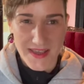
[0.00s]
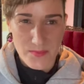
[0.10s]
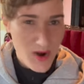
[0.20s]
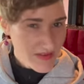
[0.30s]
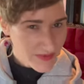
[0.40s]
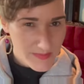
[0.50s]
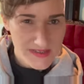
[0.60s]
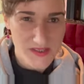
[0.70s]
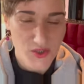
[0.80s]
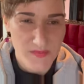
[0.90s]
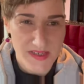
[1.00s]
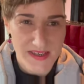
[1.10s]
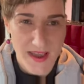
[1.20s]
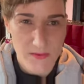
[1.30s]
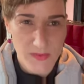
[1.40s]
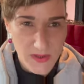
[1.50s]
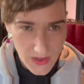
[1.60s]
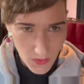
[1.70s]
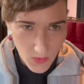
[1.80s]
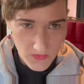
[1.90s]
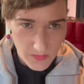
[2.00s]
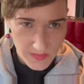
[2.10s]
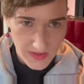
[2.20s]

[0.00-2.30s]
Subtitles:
Private message me and we can go from